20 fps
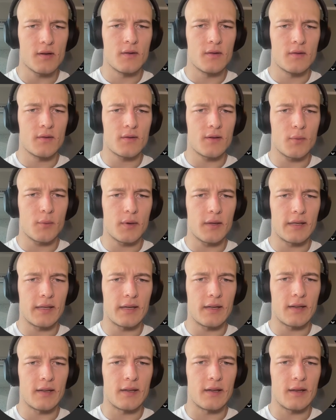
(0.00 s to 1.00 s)
so that we can
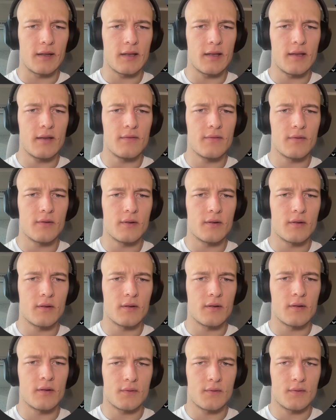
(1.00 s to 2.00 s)
get an even
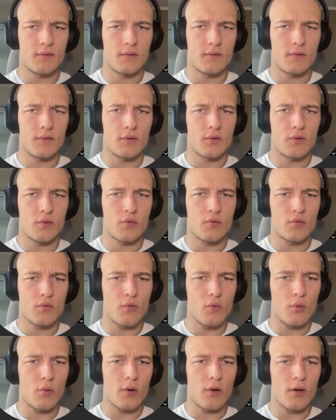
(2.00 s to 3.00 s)

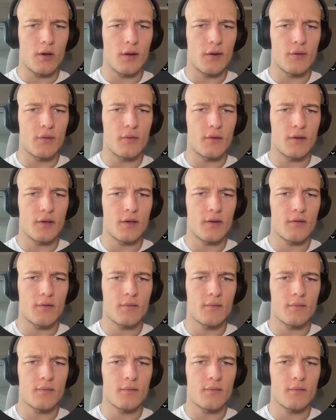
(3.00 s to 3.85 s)
stroke line over here.